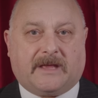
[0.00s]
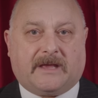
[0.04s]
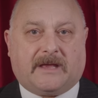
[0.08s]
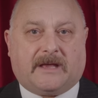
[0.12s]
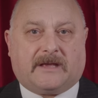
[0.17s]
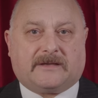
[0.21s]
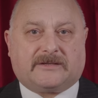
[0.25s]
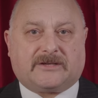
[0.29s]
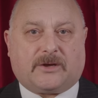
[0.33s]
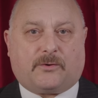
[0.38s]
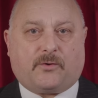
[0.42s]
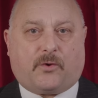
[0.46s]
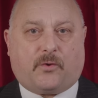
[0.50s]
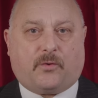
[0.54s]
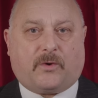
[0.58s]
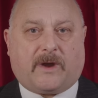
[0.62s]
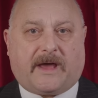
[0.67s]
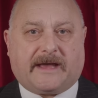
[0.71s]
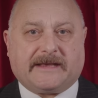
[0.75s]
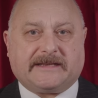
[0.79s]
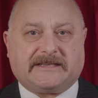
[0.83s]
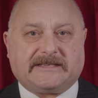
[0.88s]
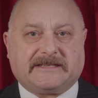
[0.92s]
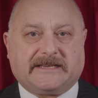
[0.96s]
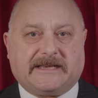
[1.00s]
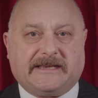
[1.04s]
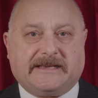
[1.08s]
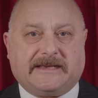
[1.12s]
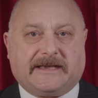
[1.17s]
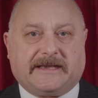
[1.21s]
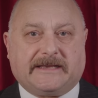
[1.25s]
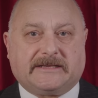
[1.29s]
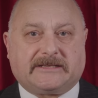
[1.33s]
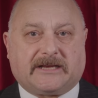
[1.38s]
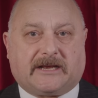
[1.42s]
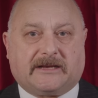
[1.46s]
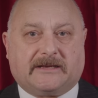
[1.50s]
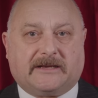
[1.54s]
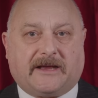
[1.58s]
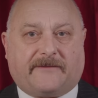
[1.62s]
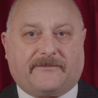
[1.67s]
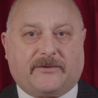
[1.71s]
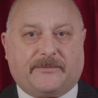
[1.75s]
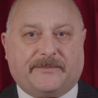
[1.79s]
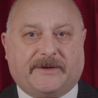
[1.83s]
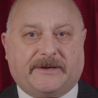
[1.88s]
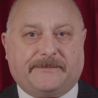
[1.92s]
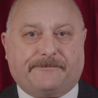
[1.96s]
So all I see is a
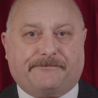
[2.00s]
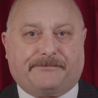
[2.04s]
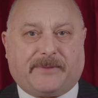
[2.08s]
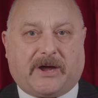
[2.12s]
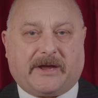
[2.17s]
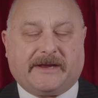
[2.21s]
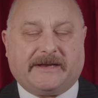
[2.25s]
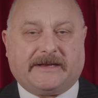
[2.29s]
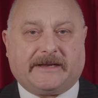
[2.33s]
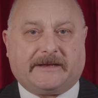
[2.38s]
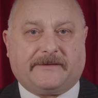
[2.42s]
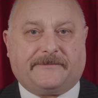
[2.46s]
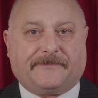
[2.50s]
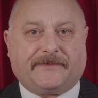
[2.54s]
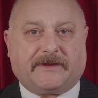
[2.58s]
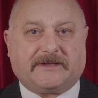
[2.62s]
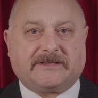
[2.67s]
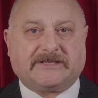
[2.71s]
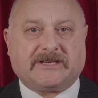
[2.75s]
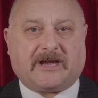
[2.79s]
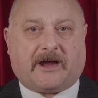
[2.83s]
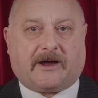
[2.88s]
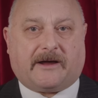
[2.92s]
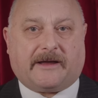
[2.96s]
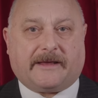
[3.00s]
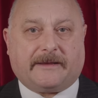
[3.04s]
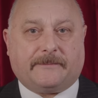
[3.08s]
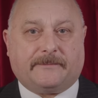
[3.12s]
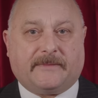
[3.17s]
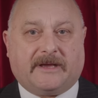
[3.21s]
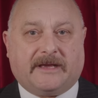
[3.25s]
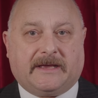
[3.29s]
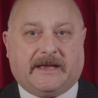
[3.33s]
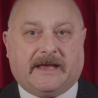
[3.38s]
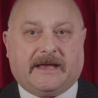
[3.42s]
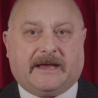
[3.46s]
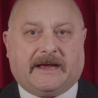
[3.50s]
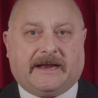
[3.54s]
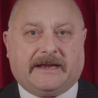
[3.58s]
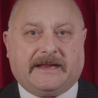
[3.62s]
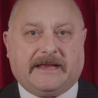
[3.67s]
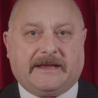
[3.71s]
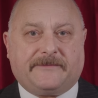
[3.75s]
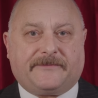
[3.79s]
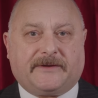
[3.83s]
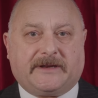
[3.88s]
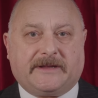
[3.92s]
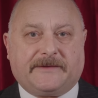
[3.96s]
government biding for time, and
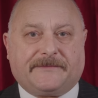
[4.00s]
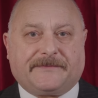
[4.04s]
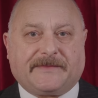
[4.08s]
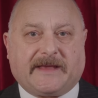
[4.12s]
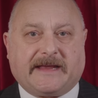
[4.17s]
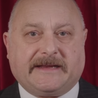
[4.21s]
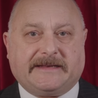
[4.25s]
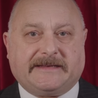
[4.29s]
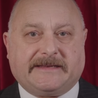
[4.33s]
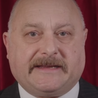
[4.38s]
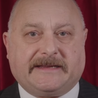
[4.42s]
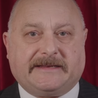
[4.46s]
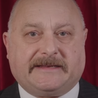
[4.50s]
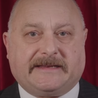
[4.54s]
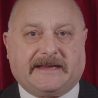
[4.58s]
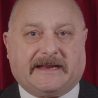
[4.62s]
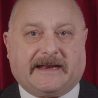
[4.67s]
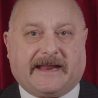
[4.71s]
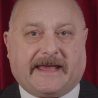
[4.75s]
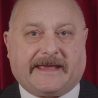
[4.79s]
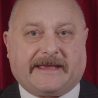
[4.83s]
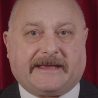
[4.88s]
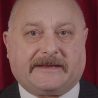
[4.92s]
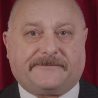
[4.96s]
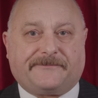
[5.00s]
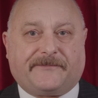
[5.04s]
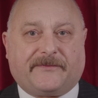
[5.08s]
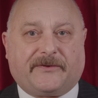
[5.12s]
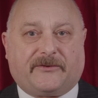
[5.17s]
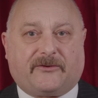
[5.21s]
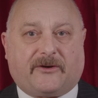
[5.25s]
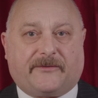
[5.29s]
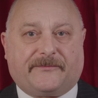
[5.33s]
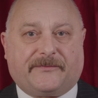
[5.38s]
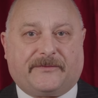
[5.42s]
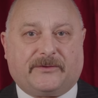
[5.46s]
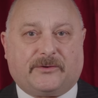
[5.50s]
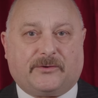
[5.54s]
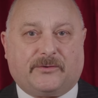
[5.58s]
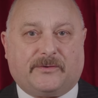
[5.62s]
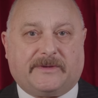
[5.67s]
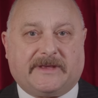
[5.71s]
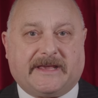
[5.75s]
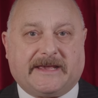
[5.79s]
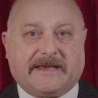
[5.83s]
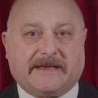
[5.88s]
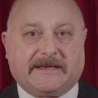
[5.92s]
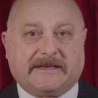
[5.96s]
even if they did delay it for a few
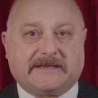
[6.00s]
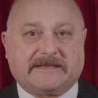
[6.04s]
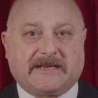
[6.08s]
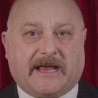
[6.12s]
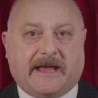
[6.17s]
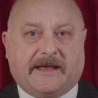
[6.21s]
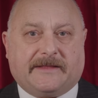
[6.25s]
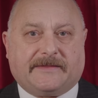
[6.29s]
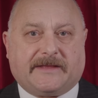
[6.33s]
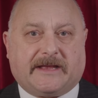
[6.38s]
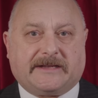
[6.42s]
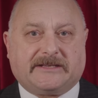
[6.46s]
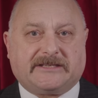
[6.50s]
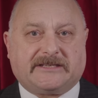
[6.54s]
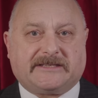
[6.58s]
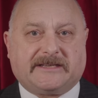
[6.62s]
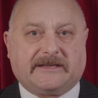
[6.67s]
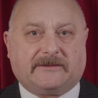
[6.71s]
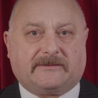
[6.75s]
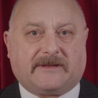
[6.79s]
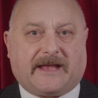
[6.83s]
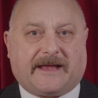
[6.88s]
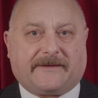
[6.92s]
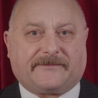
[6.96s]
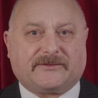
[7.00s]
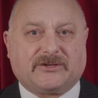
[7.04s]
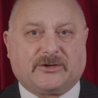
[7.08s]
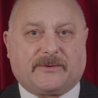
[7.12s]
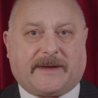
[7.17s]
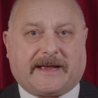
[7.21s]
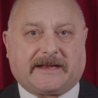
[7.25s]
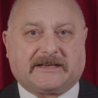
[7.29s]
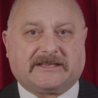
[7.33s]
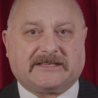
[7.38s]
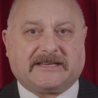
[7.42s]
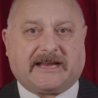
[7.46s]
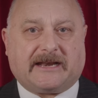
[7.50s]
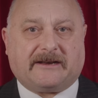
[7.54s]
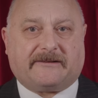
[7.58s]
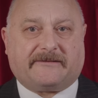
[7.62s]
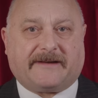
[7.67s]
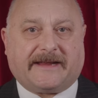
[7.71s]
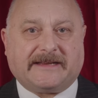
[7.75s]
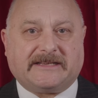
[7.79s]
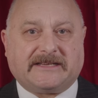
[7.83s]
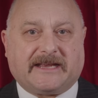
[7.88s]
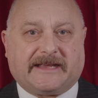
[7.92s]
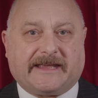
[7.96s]
years, they'd still have to
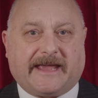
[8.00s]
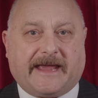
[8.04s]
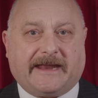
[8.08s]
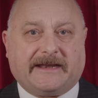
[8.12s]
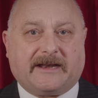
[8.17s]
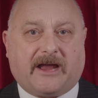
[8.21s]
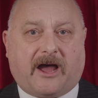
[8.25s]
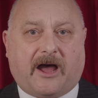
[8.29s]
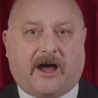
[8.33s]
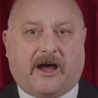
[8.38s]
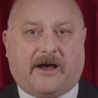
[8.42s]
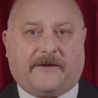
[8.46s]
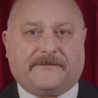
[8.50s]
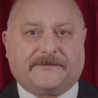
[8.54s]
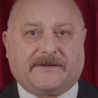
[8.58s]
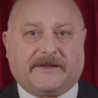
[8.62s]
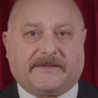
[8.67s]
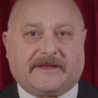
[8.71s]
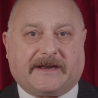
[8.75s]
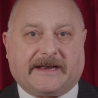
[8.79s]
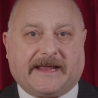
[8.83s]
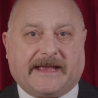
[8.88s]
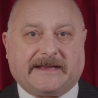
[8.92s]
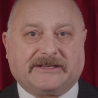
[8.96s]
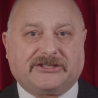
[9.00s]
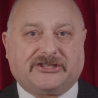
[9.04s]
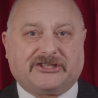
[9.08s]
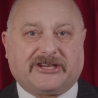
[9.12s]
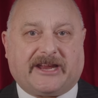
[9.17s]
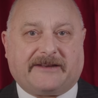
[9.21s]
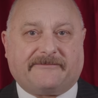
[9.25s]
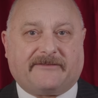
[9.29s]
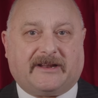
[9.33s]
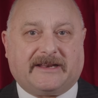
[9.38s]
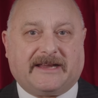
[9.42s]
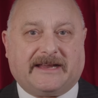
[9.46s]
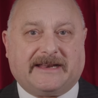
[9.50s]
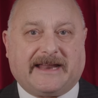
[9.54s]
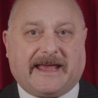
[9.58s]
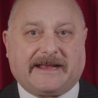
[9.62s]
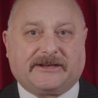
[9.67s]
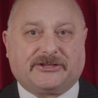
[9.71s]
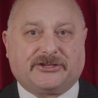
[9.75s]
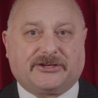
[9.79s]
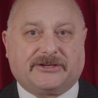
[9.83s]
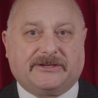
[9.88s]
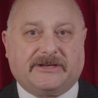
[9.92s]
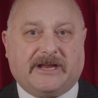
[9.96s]
accelerate again after the next general
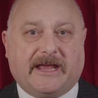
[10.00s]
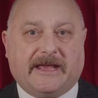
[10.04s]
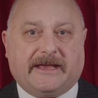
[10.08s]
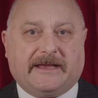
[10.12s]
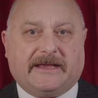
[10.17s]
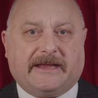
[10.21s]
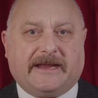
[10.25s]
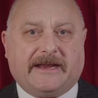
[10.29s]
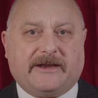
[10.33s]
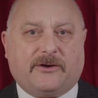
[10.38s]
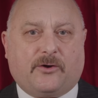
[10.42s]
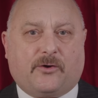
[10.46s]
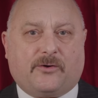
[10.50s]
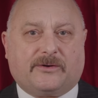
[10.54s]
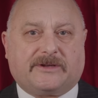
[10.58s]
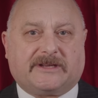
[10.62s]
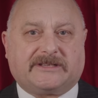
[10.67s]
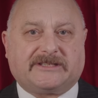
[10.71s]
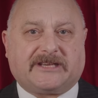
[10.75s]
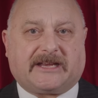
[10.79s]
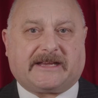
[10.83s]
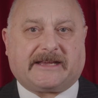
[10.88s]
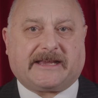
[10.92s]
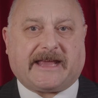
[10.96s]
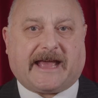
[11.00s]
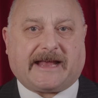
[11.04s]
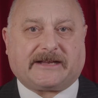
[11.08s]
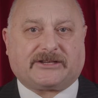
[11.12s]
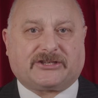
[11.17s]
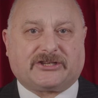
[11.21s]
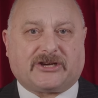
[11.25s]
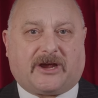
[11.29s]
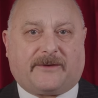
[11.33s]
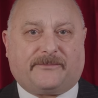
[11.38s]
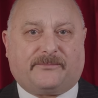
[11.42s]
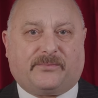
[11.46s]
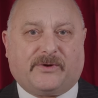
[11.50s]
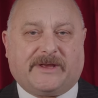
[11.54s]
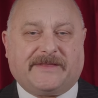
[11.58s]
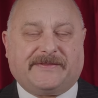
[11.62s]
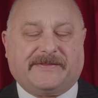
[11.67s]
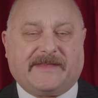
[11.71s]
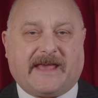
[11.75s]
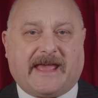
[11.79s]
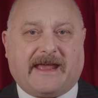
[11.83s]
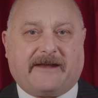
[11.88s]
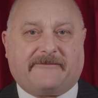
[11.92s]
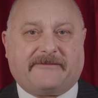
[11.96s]
election in order to catch up with
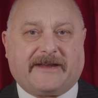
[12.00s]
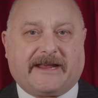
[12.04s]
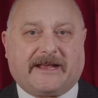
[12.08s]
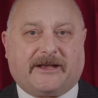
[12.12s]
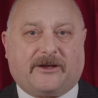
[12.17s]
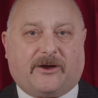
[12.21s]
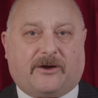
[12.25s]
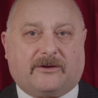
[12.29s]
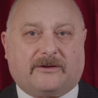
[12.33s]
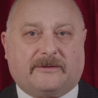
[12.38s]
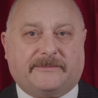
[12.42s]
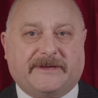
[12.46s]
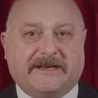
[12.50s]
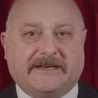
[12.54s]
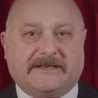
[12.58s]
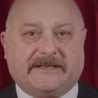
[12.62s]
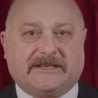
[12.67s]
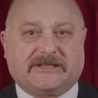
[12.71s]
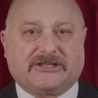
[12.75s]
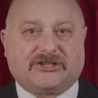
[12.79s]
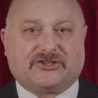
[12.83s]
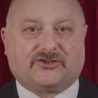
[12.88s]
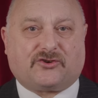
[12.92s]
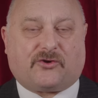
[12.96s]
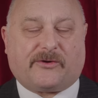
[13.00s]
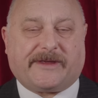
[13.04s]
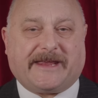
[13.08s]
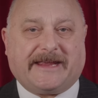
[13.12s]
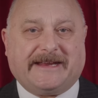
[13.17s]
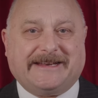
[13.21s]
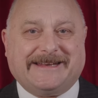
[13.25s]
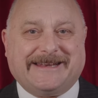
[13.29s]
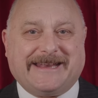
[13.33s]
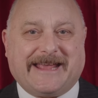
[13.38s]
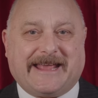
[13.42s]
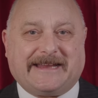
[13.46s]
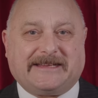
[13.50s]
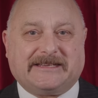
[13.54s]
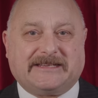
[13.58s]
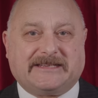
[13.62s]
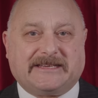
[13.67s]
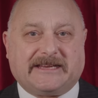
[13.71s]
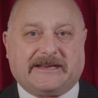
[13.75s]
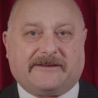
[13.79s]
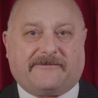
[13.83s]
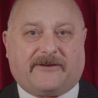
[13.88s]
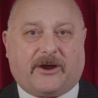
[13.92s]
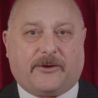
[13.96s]
their economy-destroying net
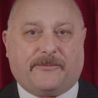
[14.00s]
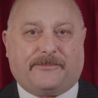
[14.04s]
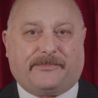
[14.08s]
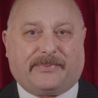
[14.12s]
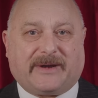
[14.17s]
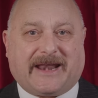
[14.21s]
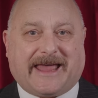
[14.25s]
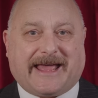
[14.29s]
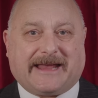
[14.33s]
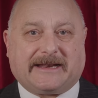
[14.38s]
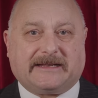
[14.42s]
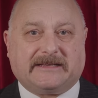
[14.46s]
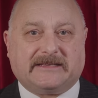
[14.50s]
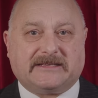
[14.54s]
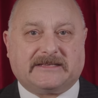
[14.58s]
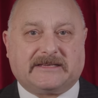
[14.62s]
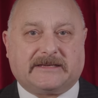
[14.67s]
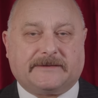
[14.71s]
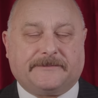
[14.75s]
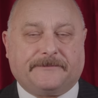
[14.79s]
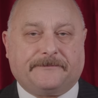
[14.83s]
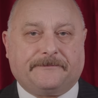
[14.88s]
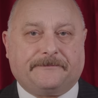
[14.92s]
zero plans.